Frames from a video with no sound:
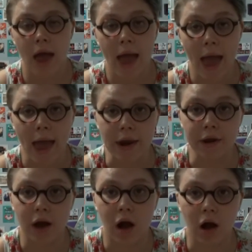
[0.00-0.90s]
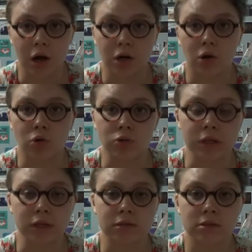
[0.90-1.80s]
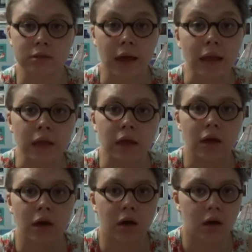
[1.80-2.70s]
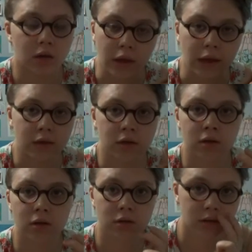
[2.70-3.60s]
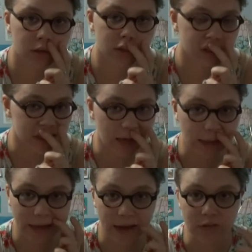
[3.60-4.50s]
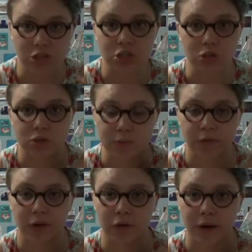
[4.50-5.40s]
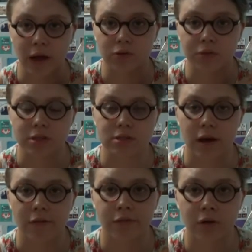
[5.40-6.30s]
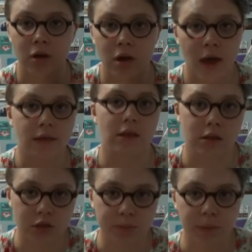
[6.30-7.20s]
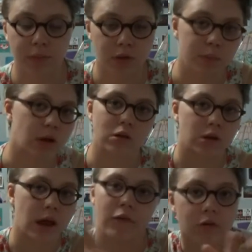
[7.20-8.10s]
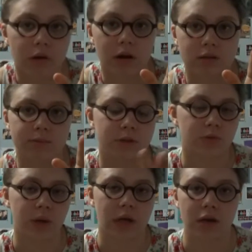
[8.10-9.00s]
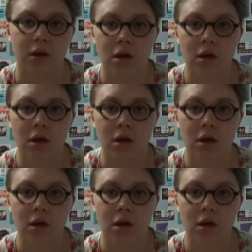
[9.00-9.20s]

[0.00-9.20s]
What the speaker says: and are only slightly have issues moving around with stuff. And then there's people in the middle and everywhere else in between.